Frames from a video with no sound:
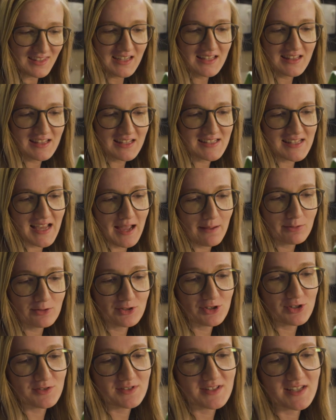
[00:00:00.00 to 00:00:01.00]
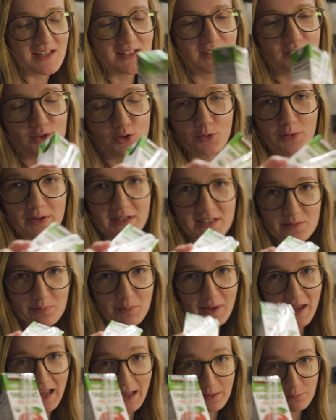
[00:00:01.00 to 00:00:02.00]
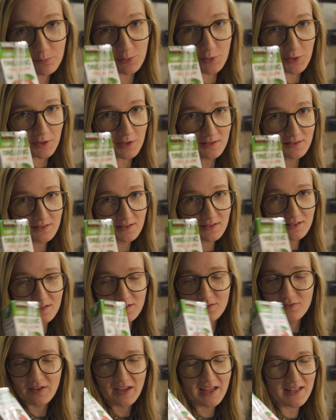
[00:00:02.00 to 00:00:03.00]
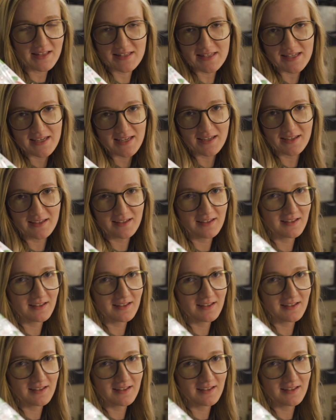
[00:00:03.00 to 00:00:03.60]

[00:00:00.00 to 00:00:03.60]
This apple juice is crisp apple, fancy,